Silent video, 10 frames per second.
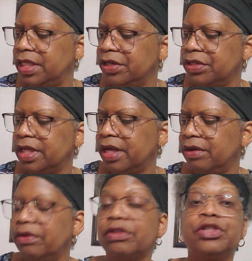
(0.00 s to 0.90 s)
years
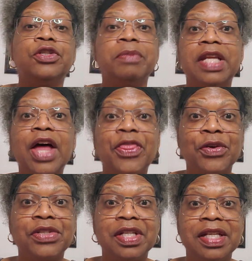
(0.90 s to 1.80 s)
now. Excuse me, not
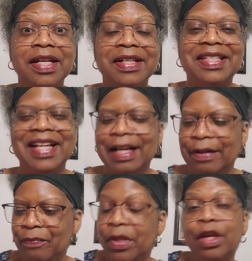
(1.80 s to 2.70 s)
13 years.
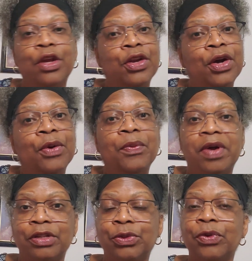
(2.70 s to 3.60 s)
You know, when
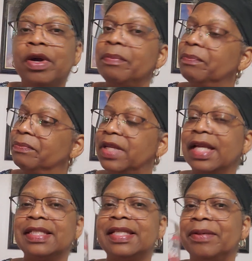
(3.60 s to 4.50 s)
I screw up,
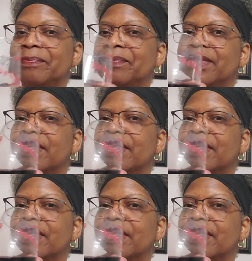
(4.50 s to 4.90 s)
take a sip.